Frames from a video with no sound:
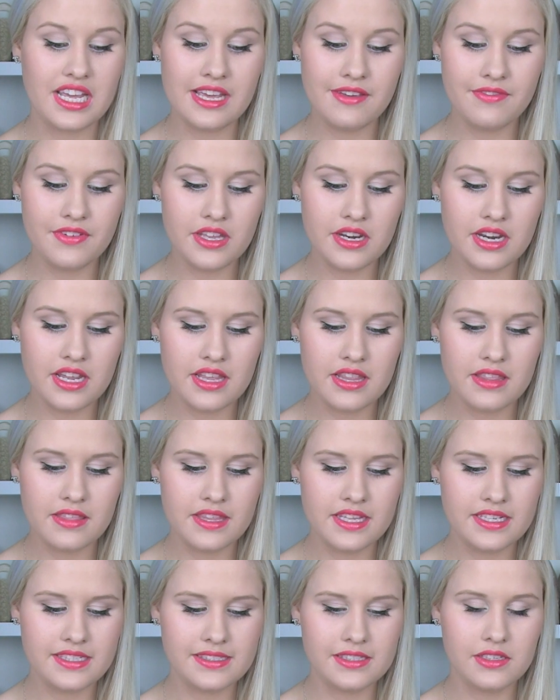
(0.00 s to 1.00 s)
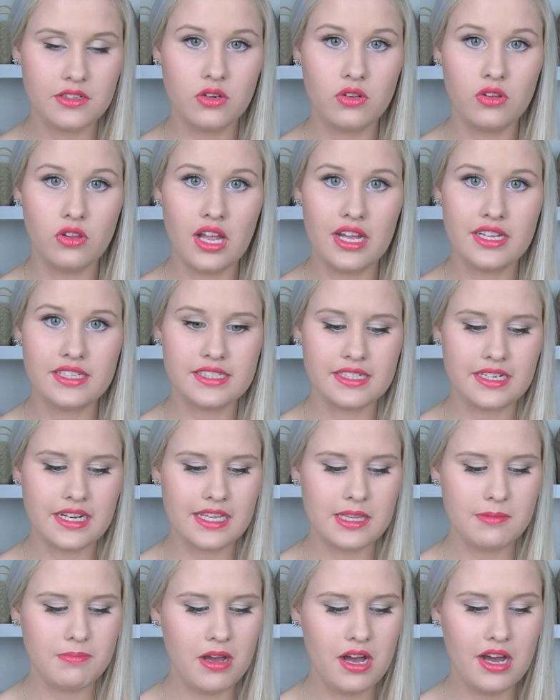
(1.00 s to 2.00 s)
Even this little
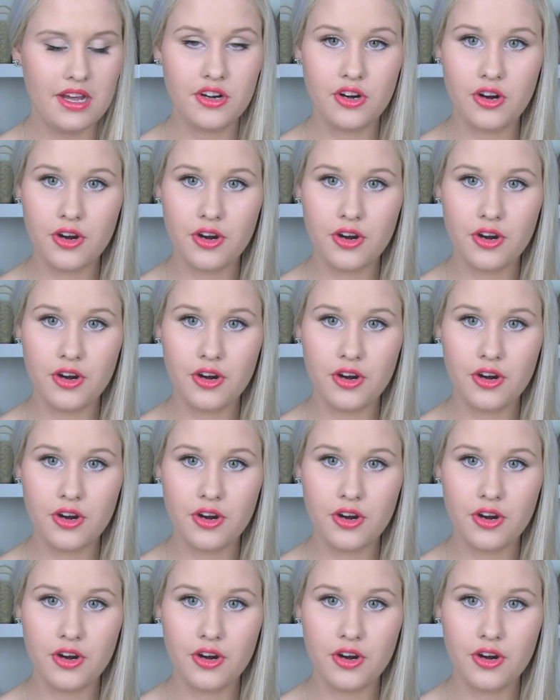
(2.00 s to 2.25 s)
underneath part